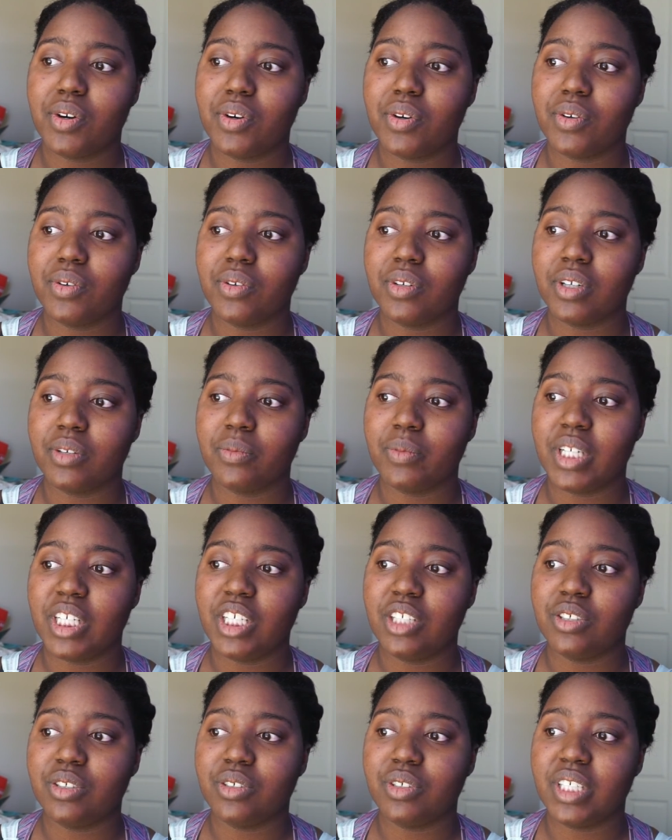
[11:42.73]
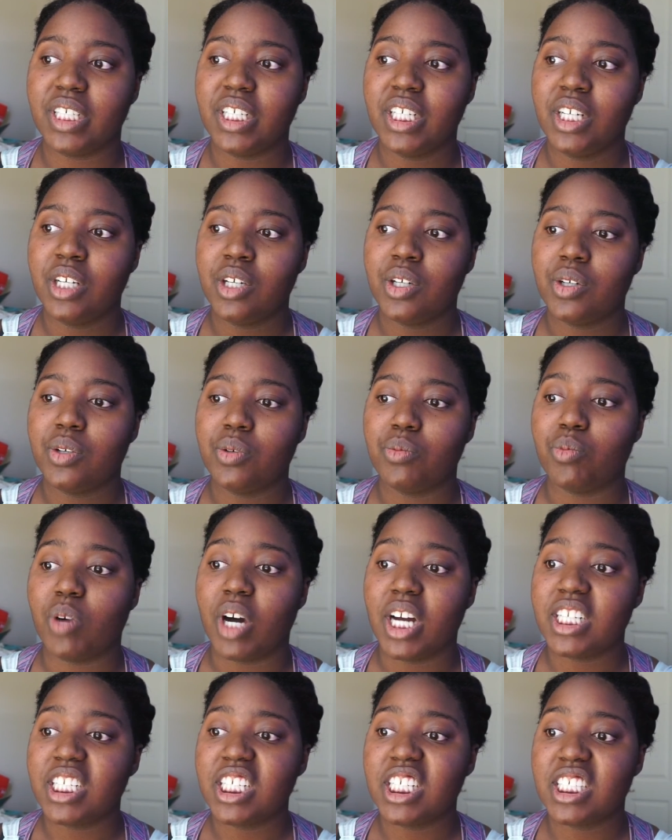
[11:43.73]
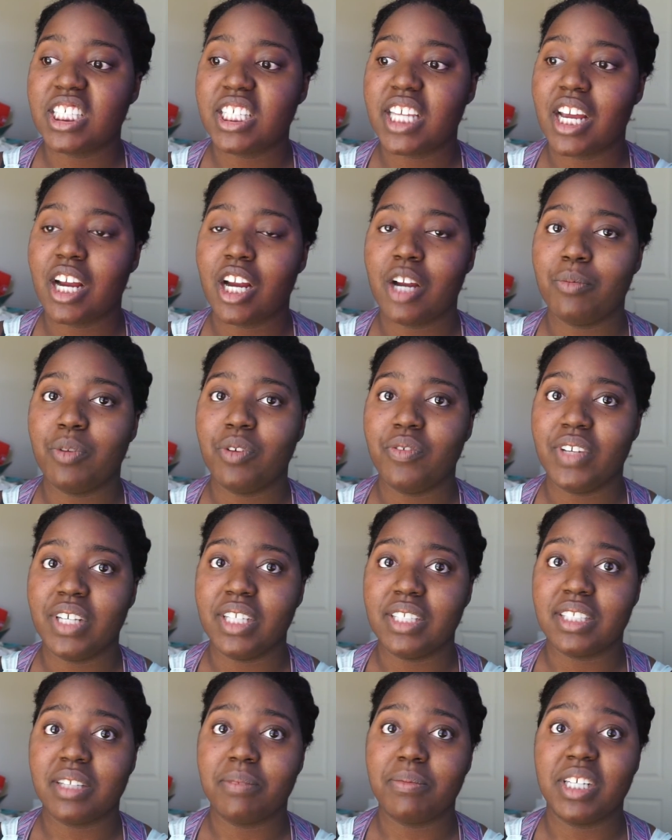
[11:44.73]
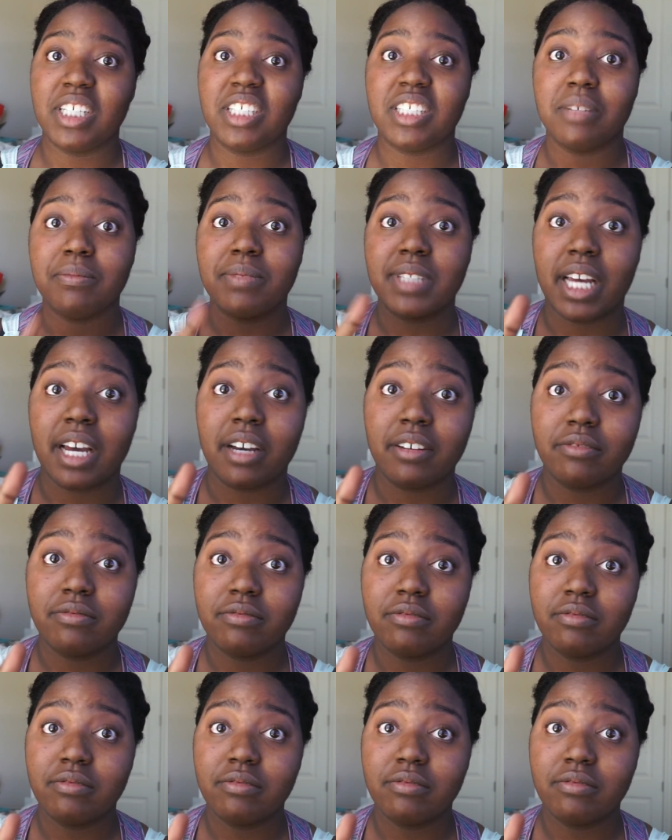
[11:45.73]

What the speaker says: Or when you're watching a scary movie and something jumps out,